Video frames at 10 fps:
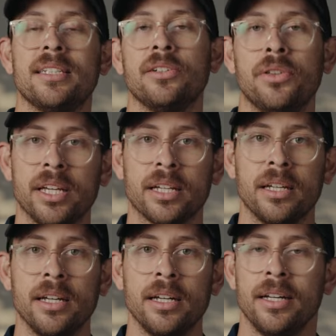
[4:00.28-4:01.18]
single thing.
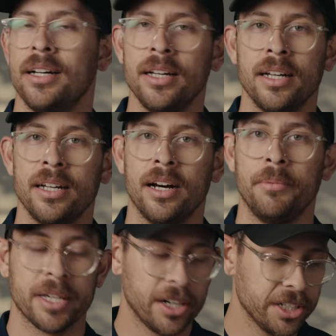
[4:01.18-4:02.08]

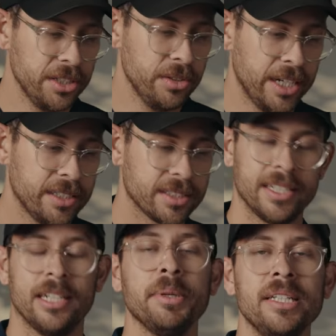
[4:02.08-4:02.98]
I'm like, are you guys
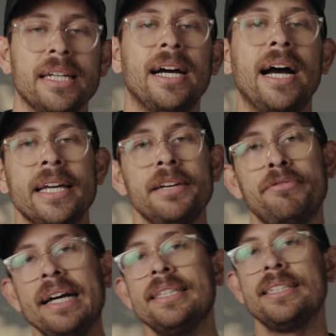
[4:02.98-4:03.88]
kidding me?
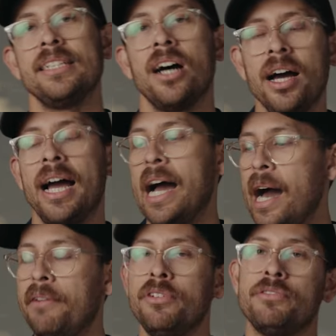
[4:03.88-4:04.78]
If I did not
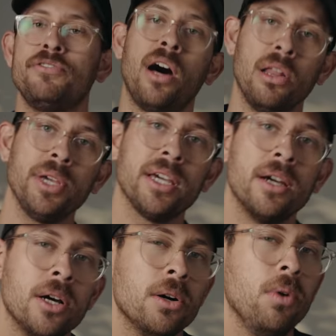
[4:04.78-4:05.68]
have a following,
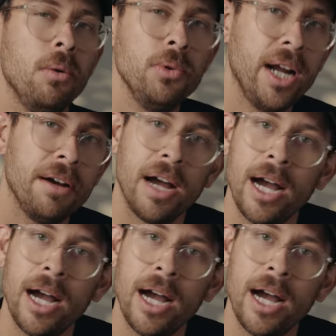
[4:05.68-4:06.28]
what would have